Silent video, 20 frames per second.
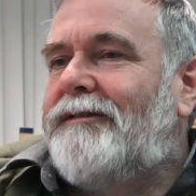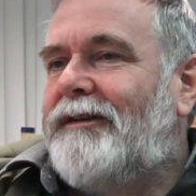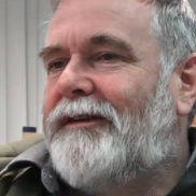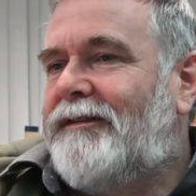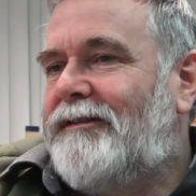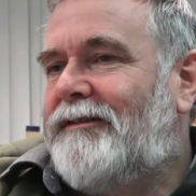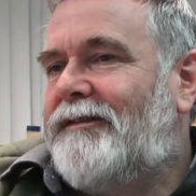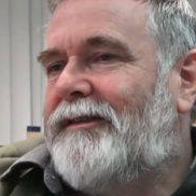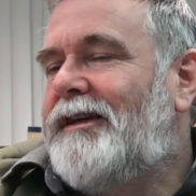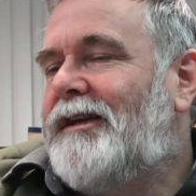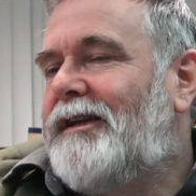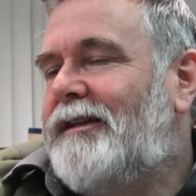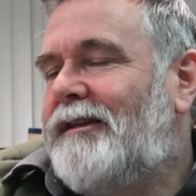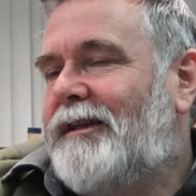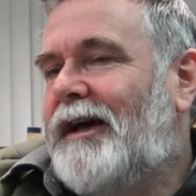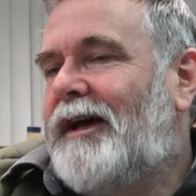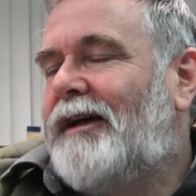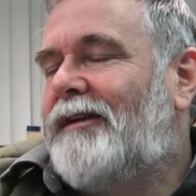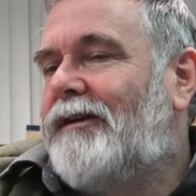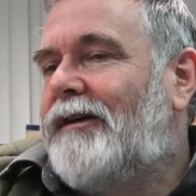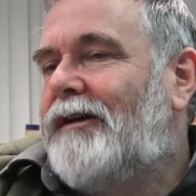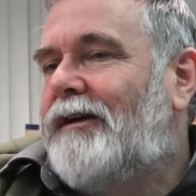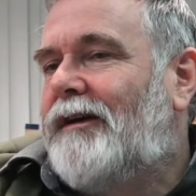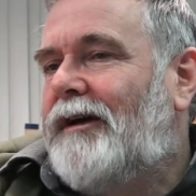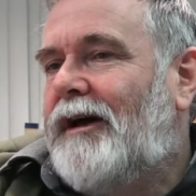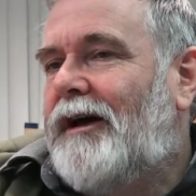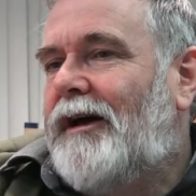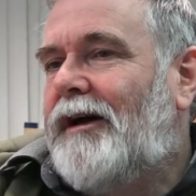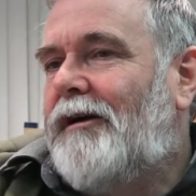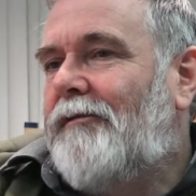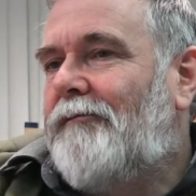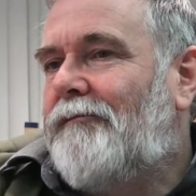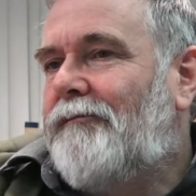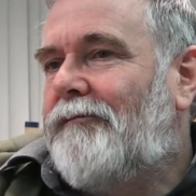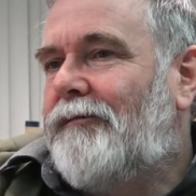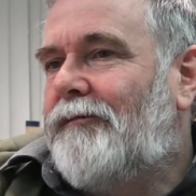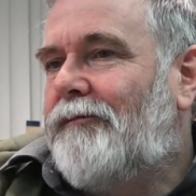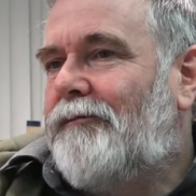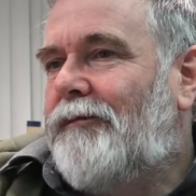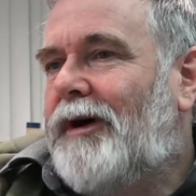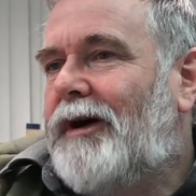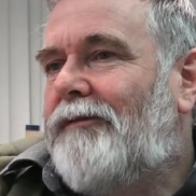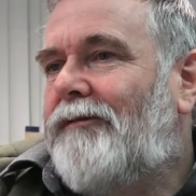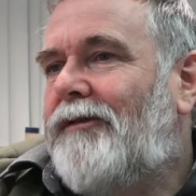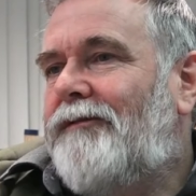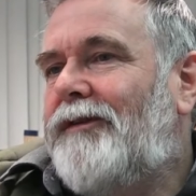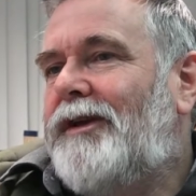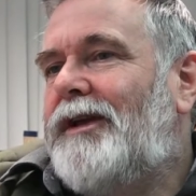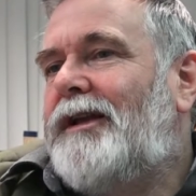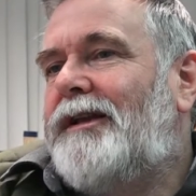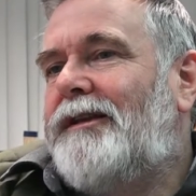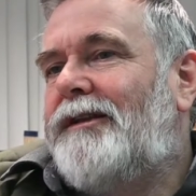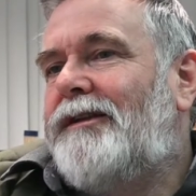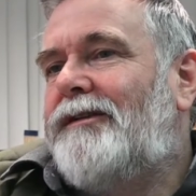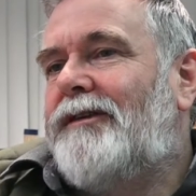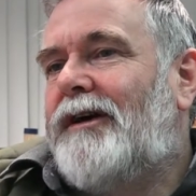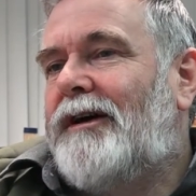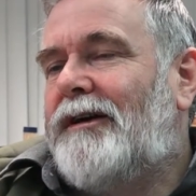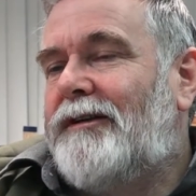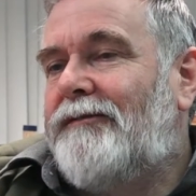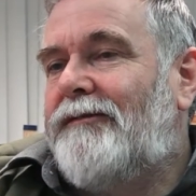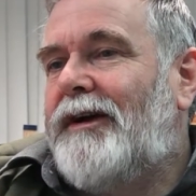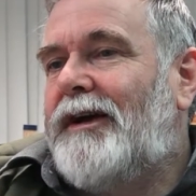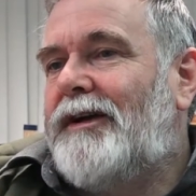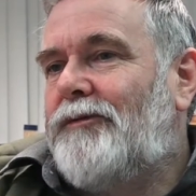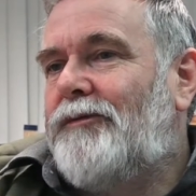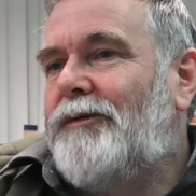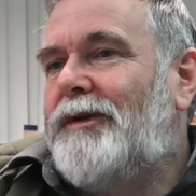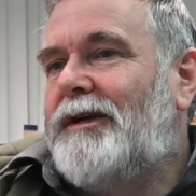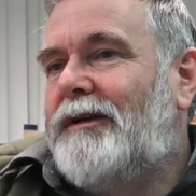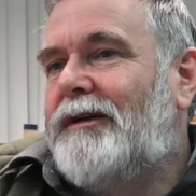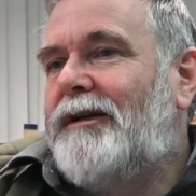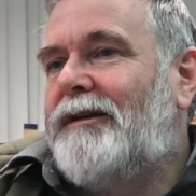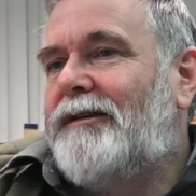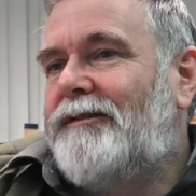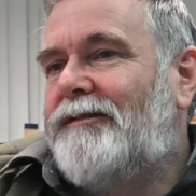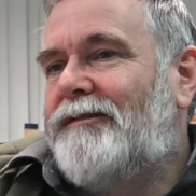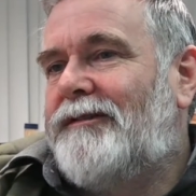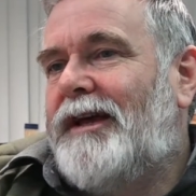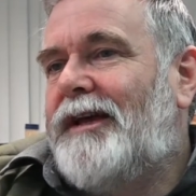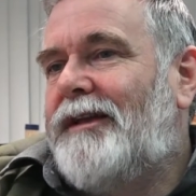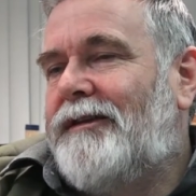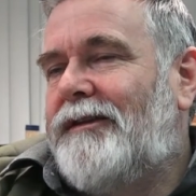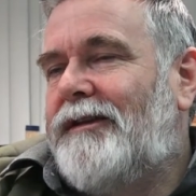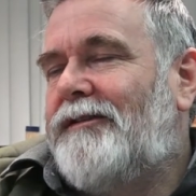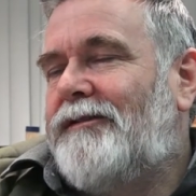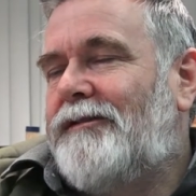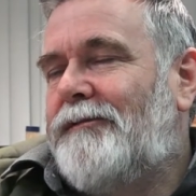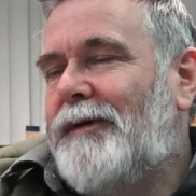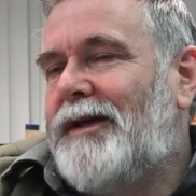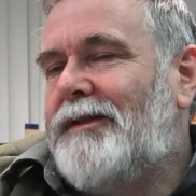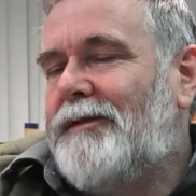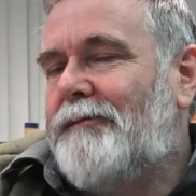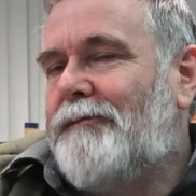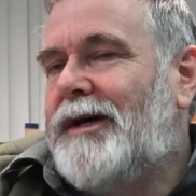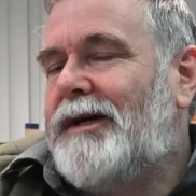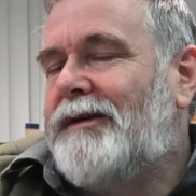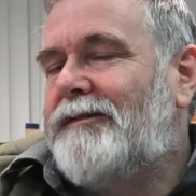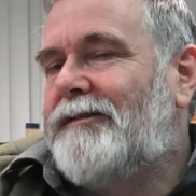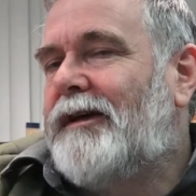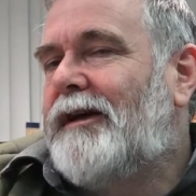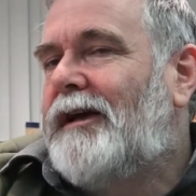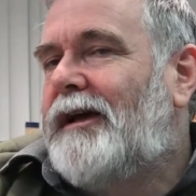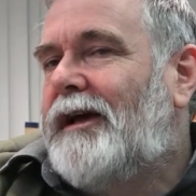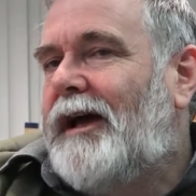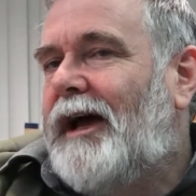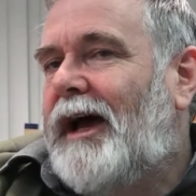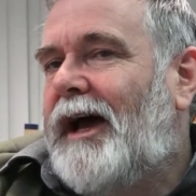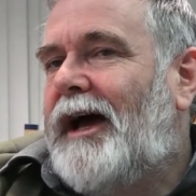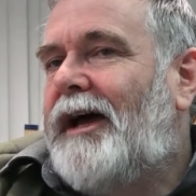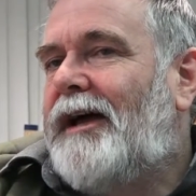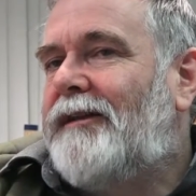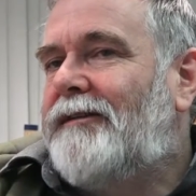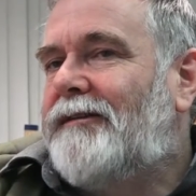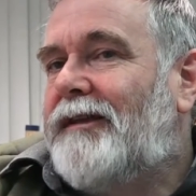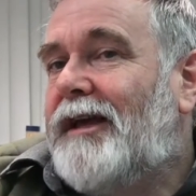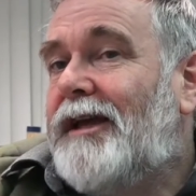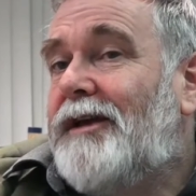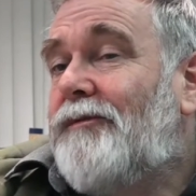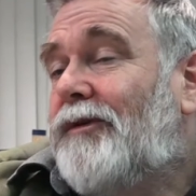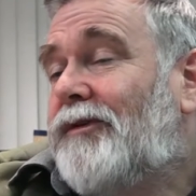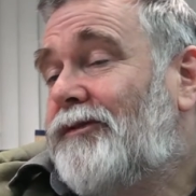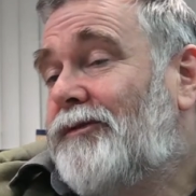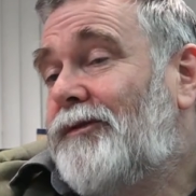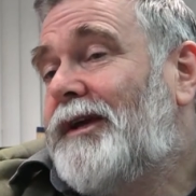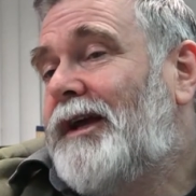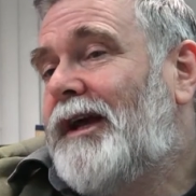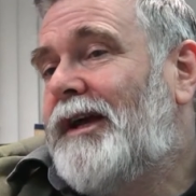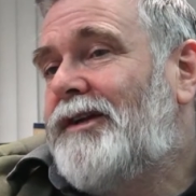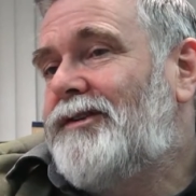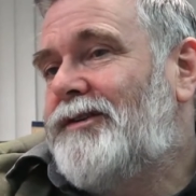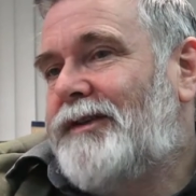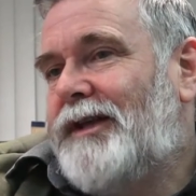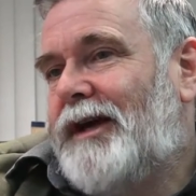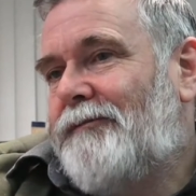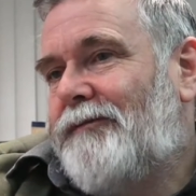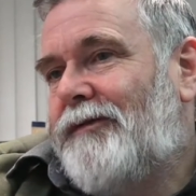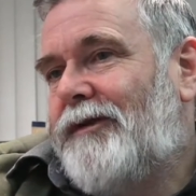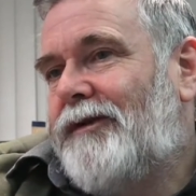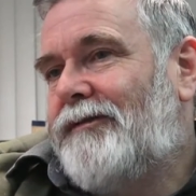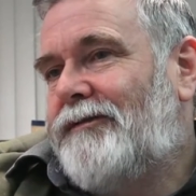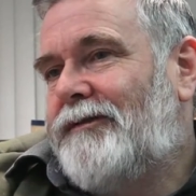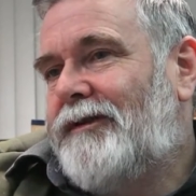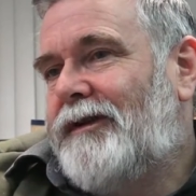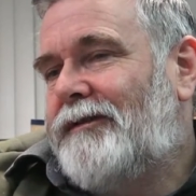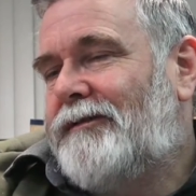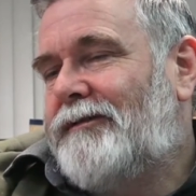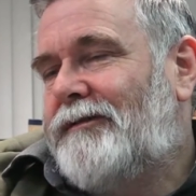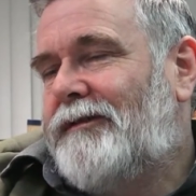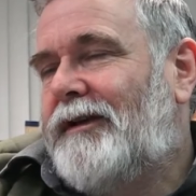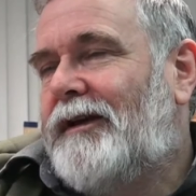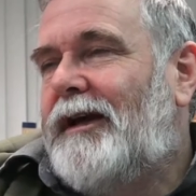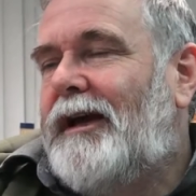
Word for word: They see that um, by revealing these artifacts, we can understand things about the past, and they want to engage in that process.